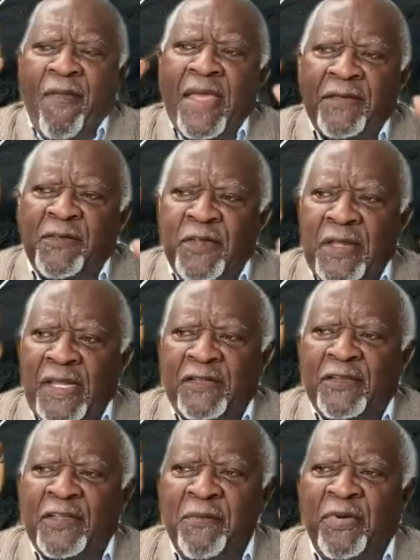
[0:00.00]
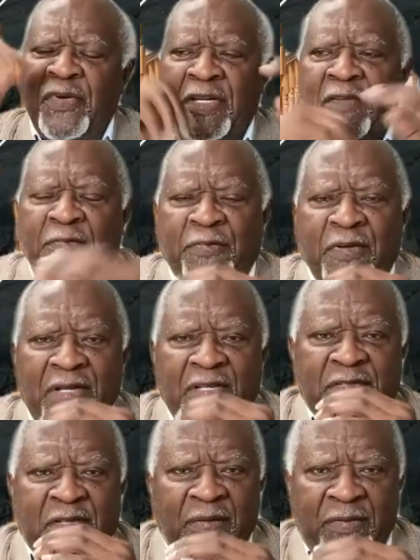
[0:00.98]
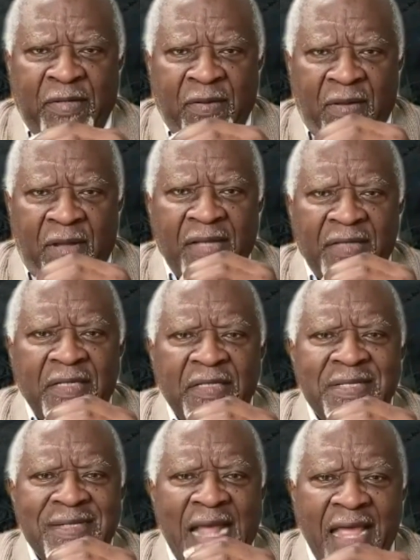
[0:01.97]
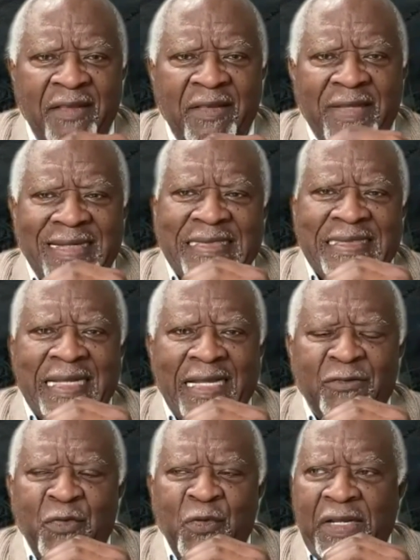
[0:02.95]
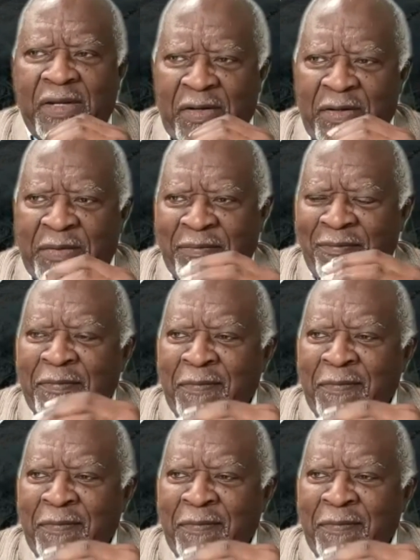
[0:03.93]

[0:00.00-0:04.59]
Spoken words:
it's important for us to understand this, that we're